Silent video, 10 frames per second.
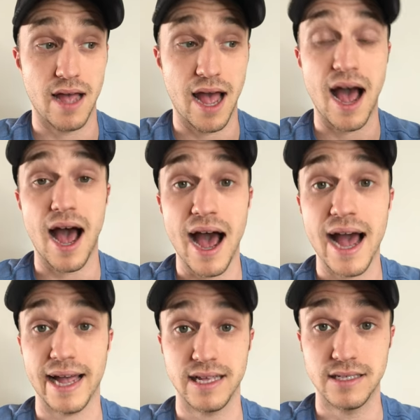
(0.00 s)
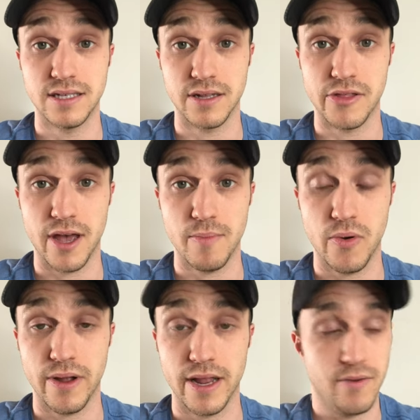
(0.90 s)
high still at that
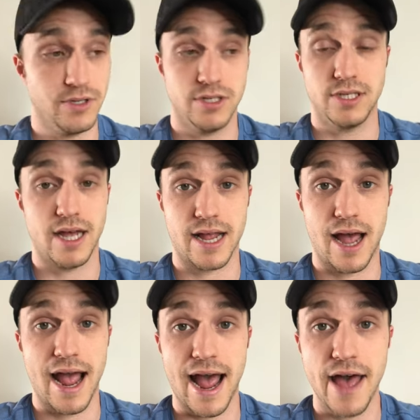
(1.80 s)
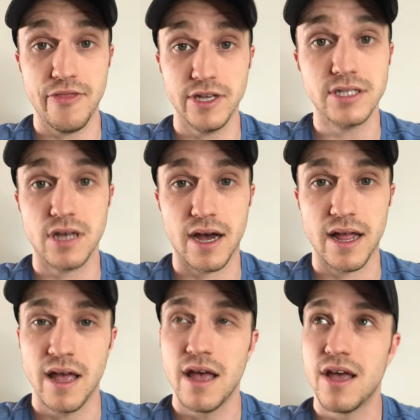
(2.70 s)
point. It was just like I had this thought.